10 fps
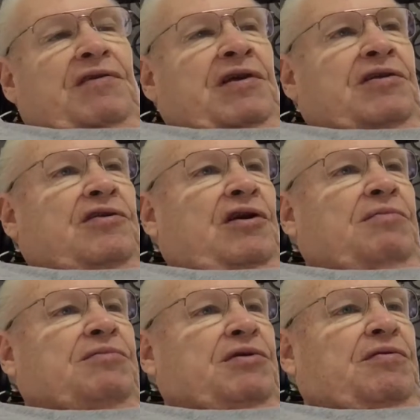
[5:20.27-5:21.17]
in
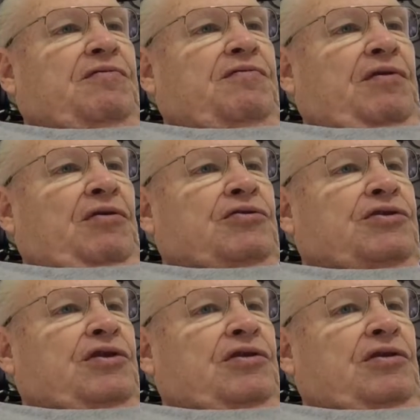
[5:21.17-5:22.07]
terms of
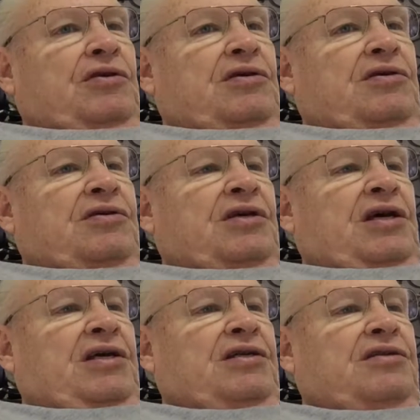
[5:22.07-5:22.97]
hosting the
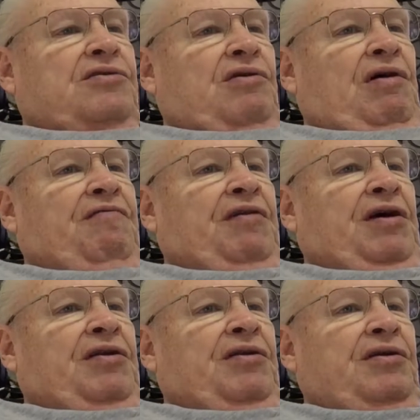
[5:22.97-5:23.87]
sites, so I
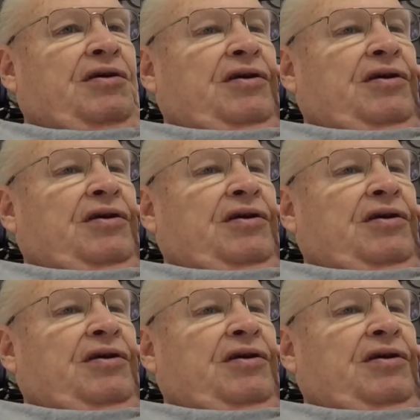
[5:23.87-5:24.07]
found